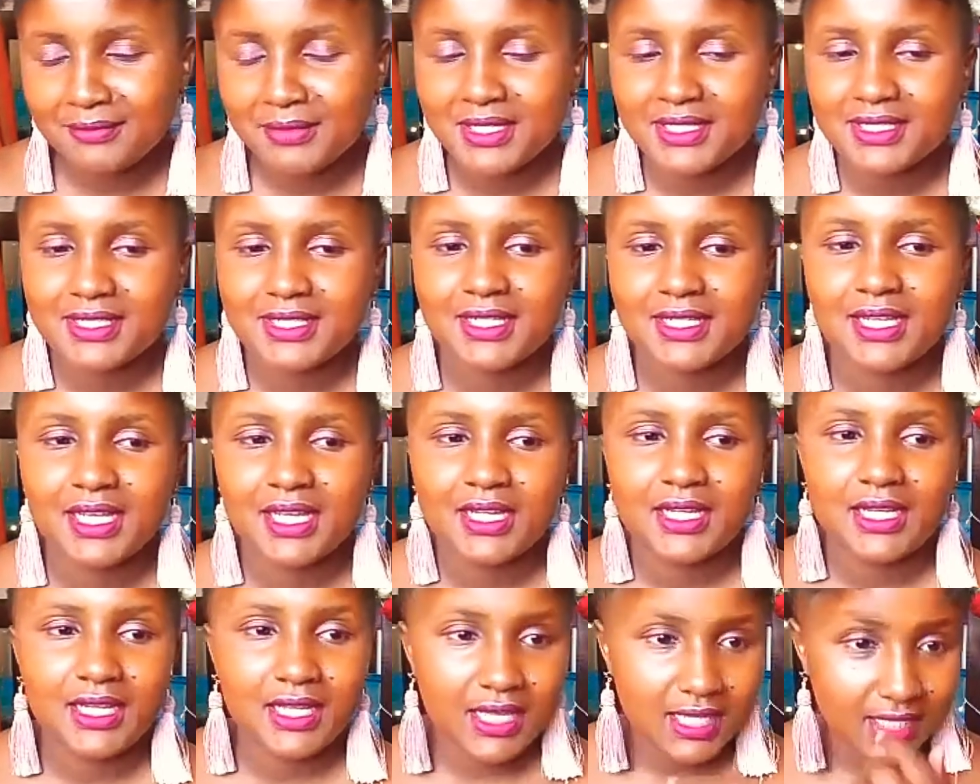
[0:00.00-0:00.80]

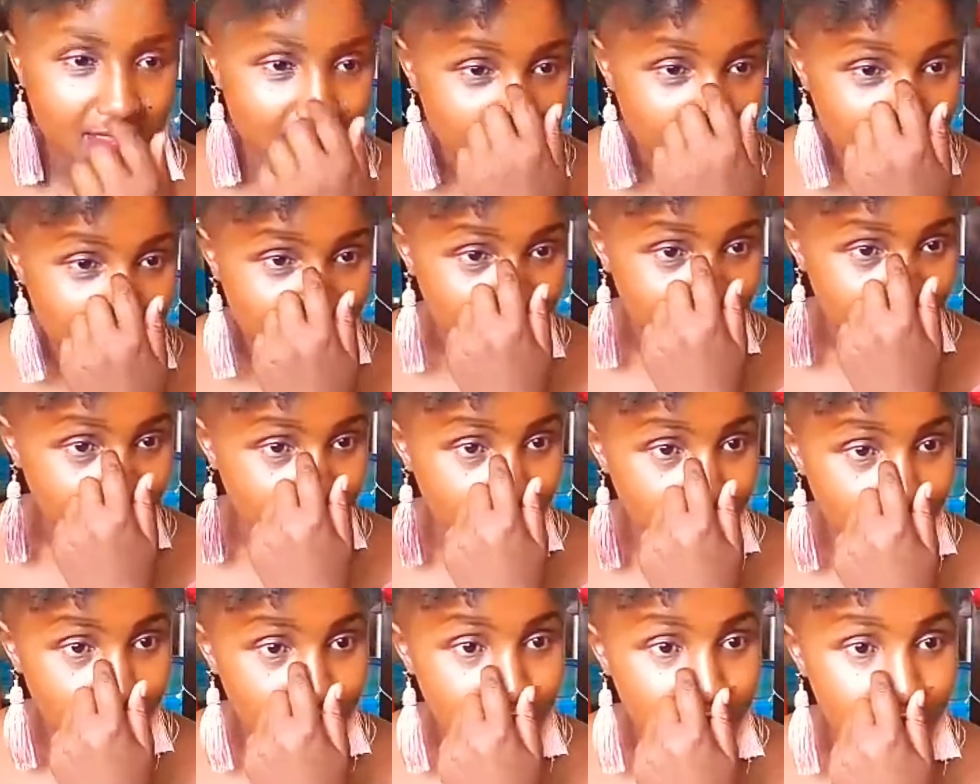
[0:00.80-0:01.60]
basically I
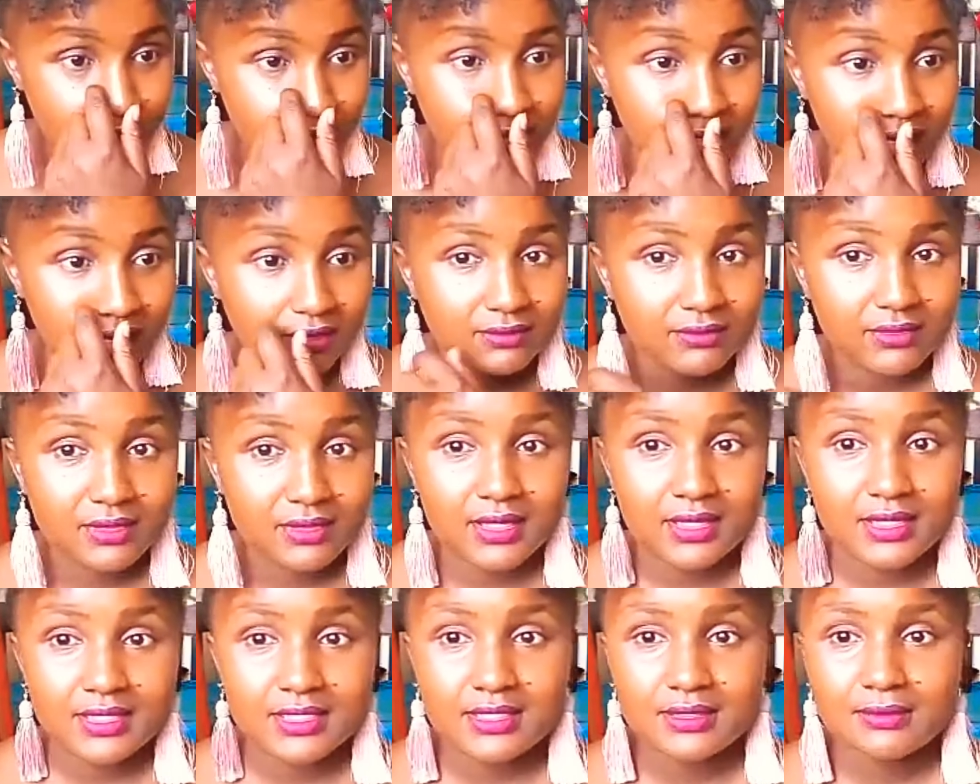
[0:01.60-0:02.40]
want to have
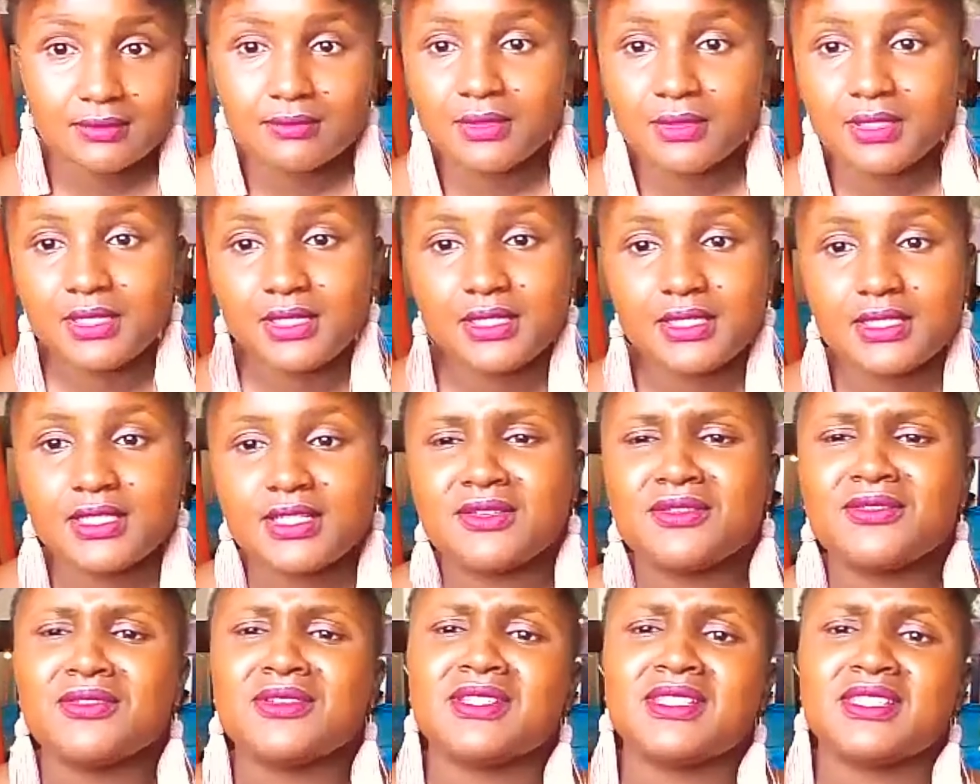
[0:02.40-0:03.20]

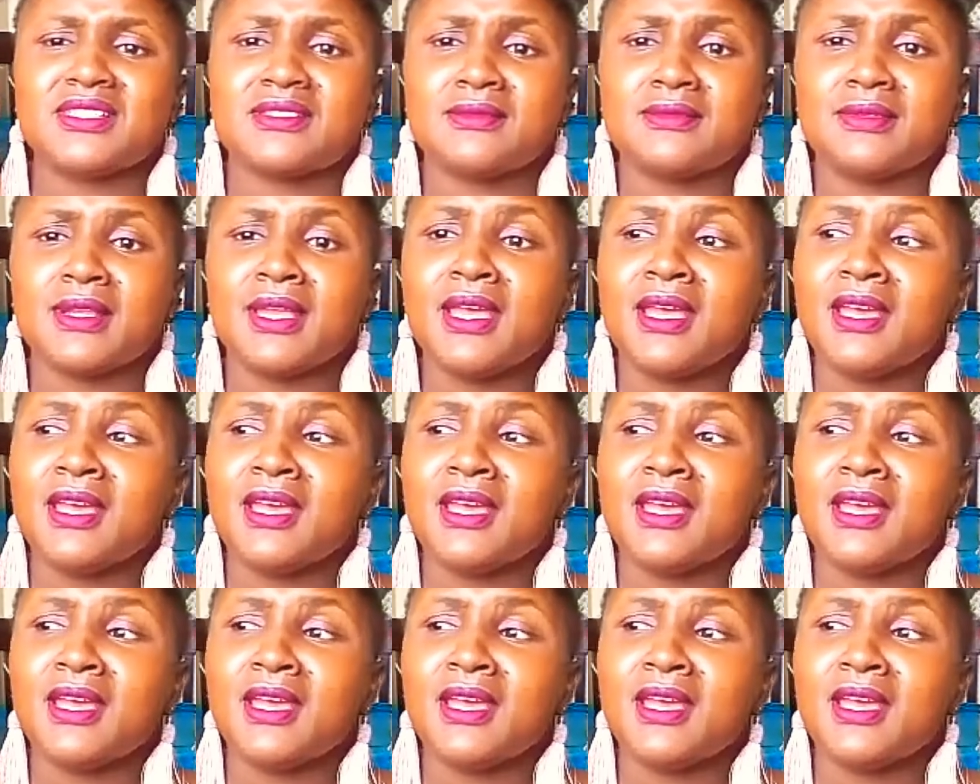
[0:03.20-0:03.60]
flexibility, because